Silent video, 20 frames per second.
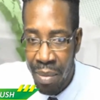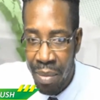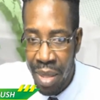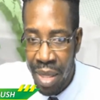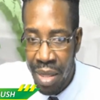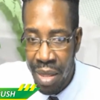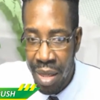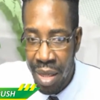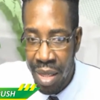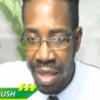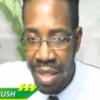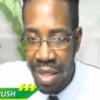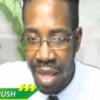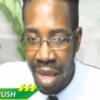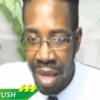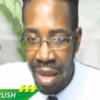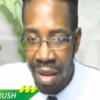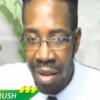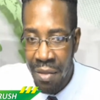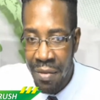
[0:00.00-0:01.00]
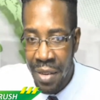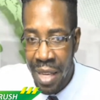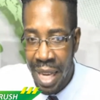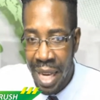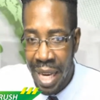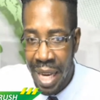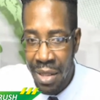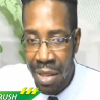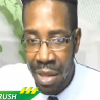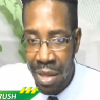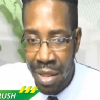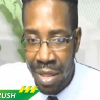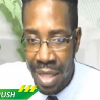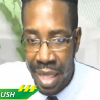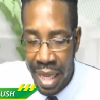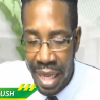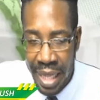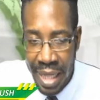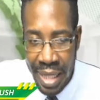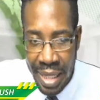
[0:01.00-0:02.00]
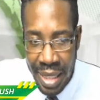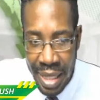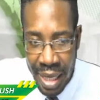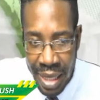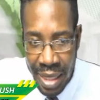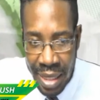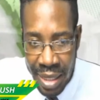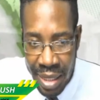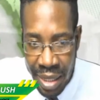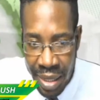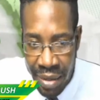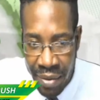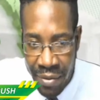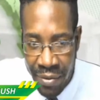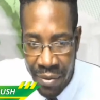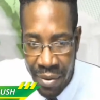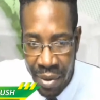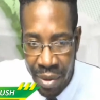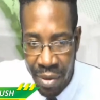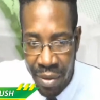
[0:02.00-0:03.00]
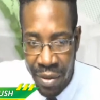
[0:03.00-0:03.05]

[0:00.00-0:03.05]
because of ANOG's executive